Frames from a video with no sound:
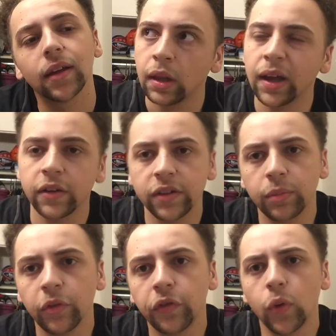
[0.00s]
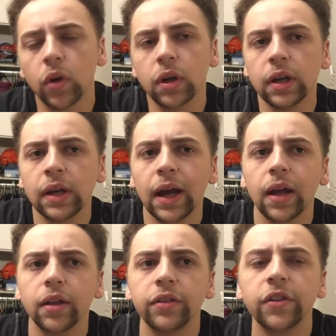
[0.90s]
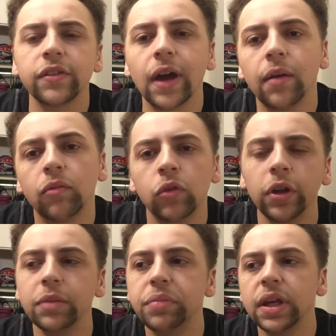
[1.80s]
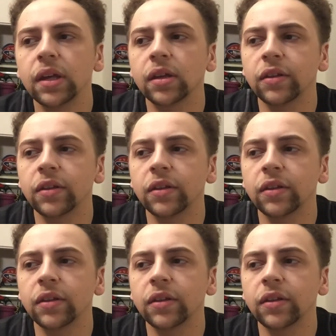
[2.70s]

Like I said before, not really being